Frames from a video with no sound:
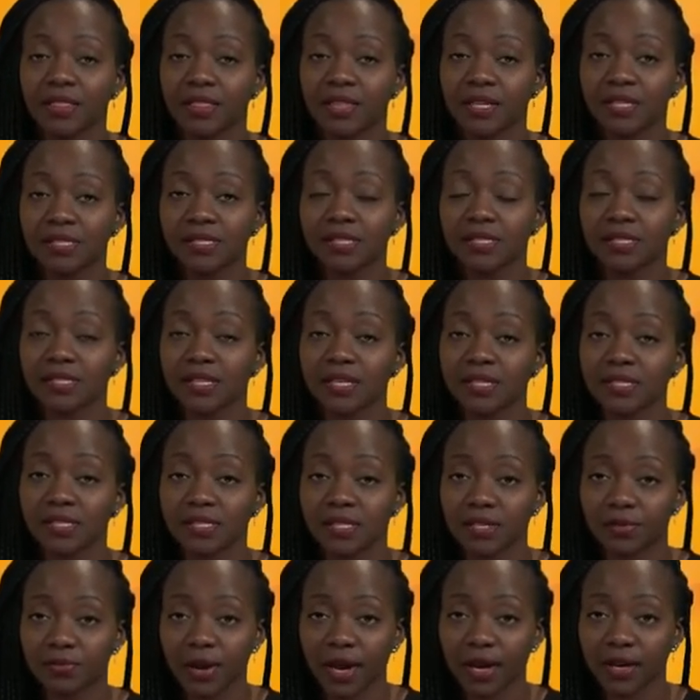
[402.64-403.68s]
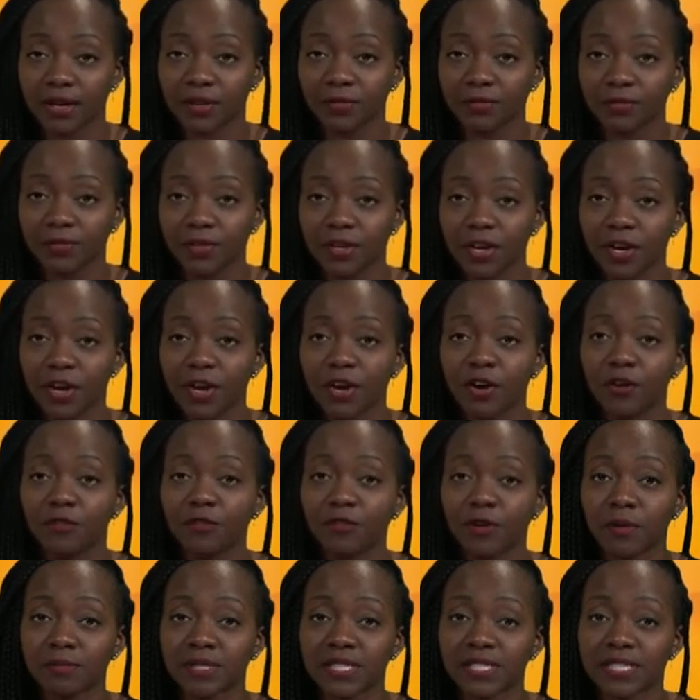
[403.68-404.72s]
This is derived
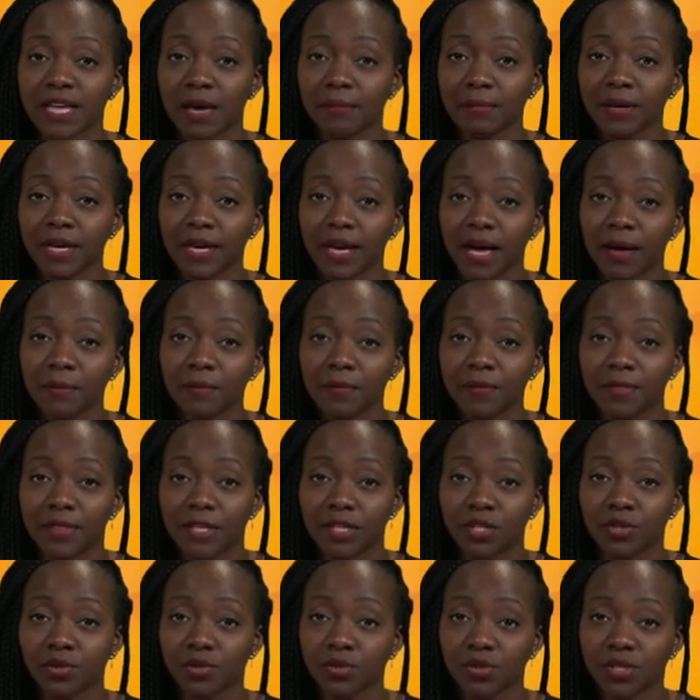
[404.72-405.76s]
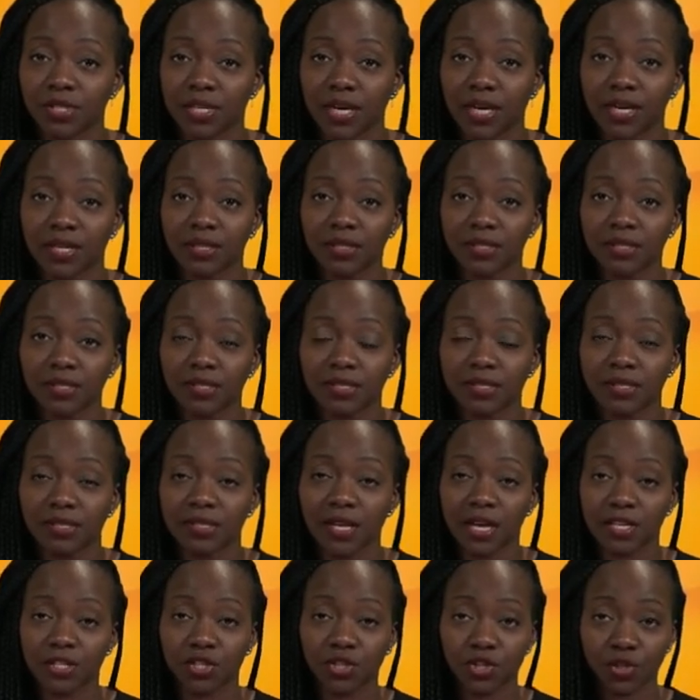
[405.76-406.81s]
from summing up the two tails
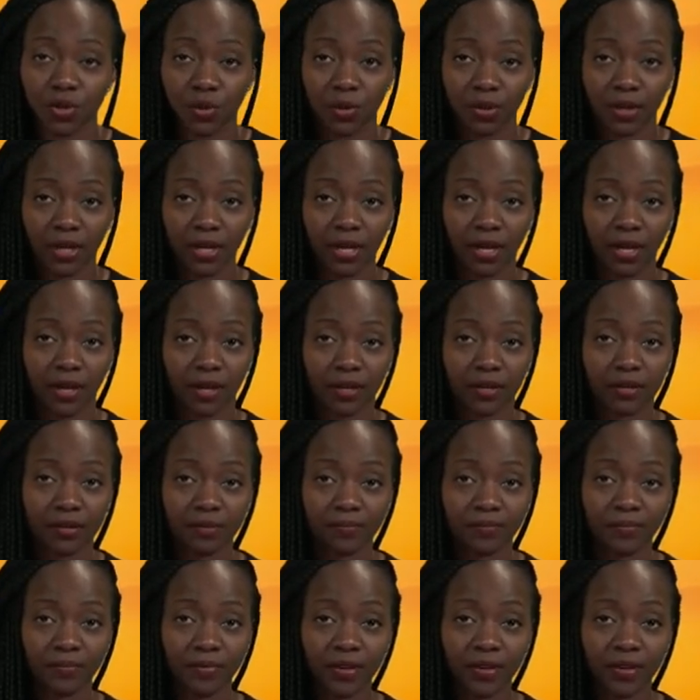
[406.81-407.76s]
as shown here.